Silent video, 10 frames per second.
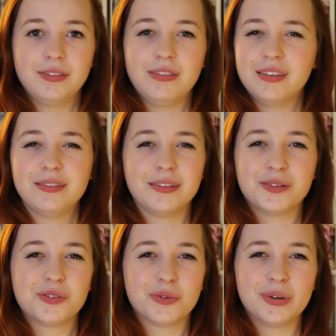This is
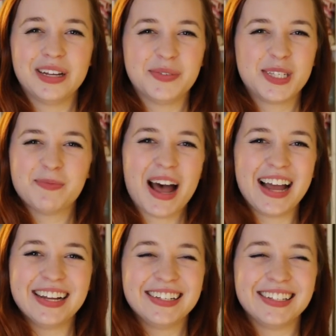a story of
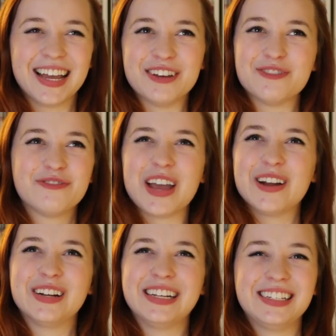spies and
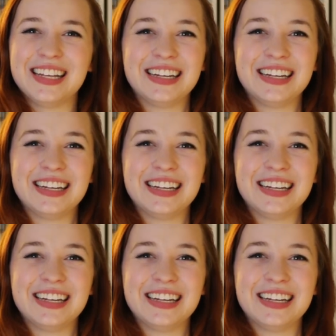fairies